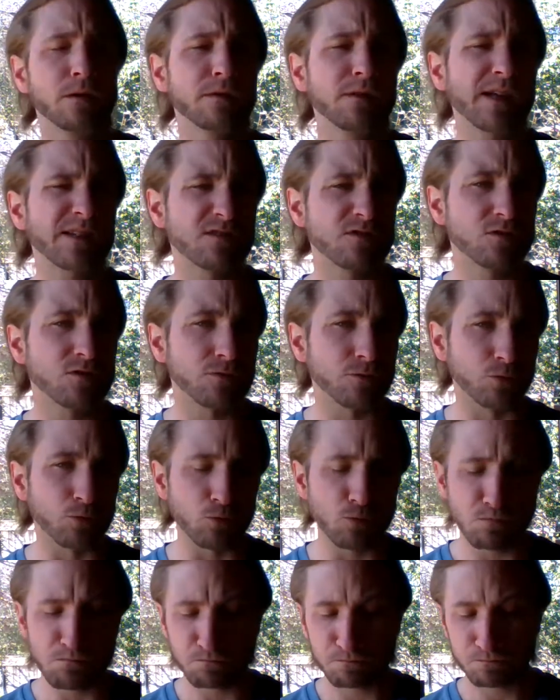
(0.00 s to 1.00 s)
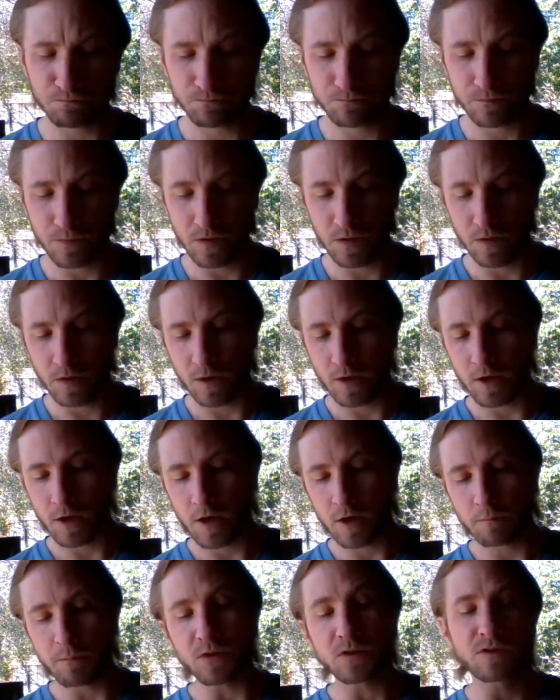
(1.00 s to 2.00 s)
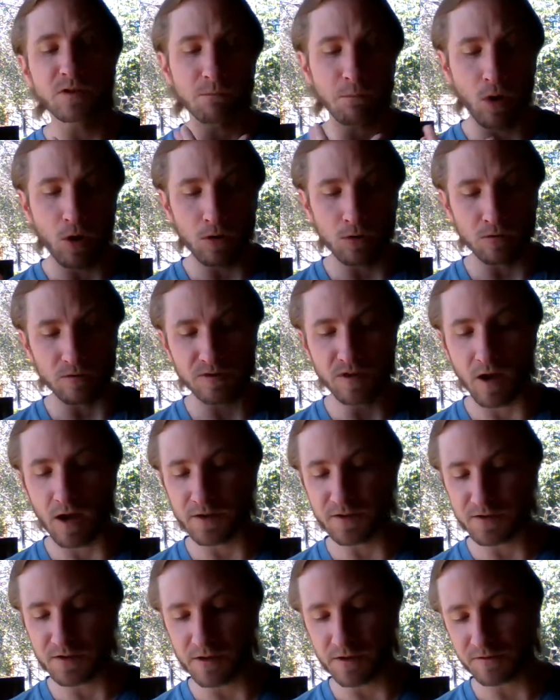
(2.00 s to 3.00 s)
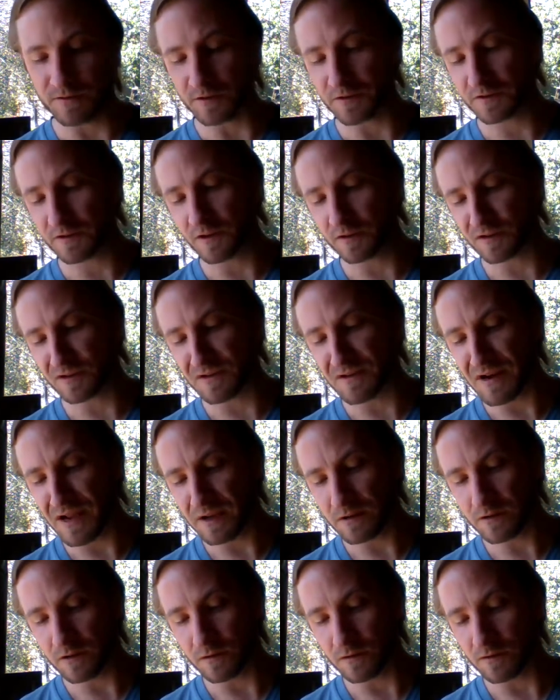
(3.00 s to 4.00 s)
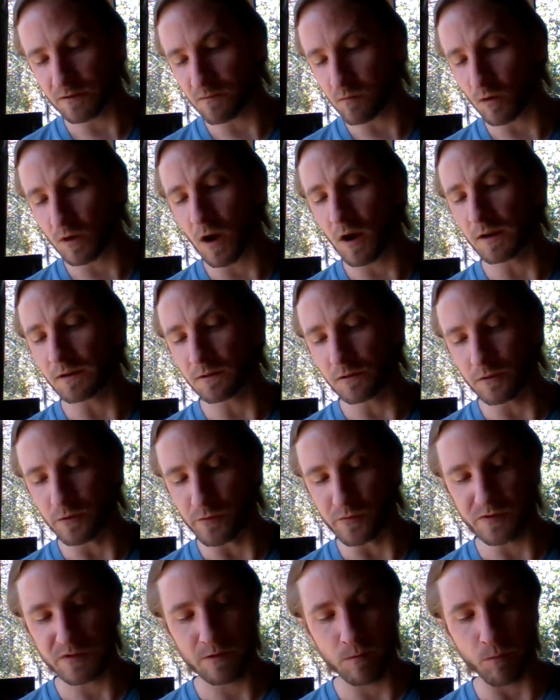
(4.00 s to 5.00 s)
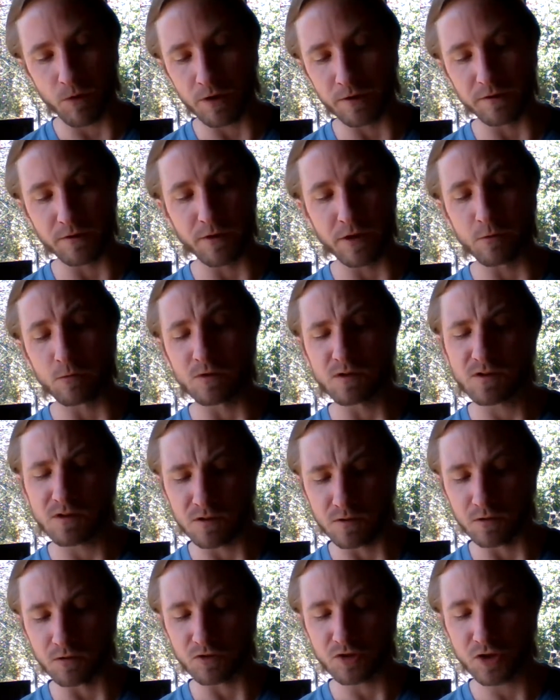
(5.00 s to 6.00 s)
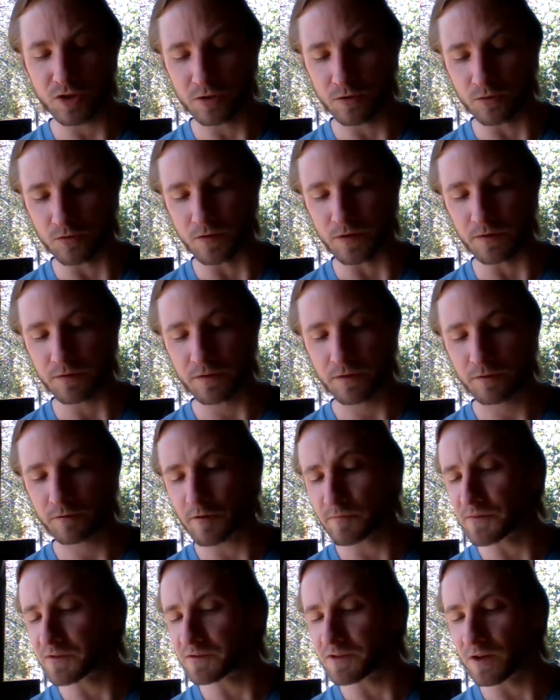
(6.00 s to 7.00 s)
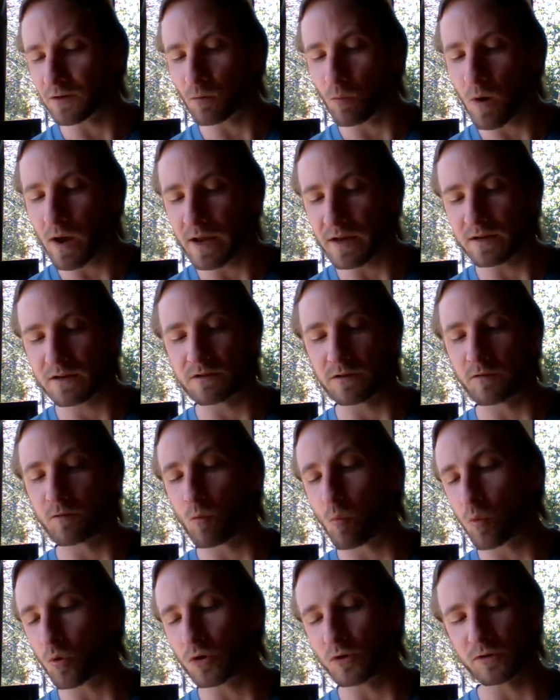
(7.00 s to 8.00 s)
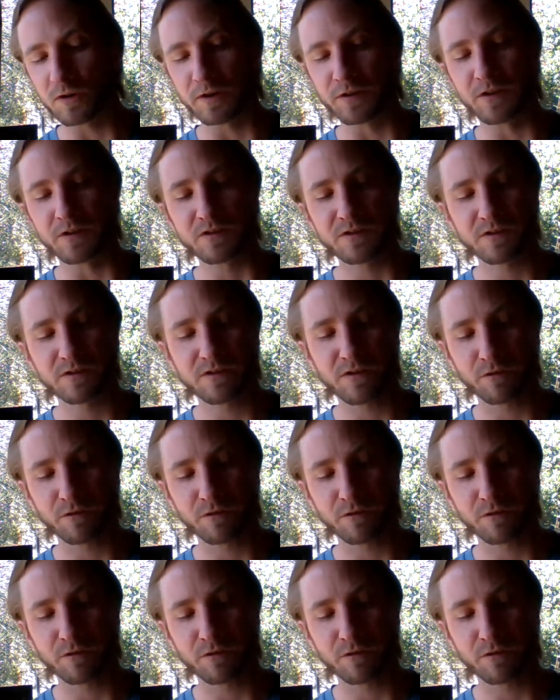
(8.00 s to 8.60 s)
That's true. But suppose I said that such natures were cut loose when they were still children from the dead weight of worldliness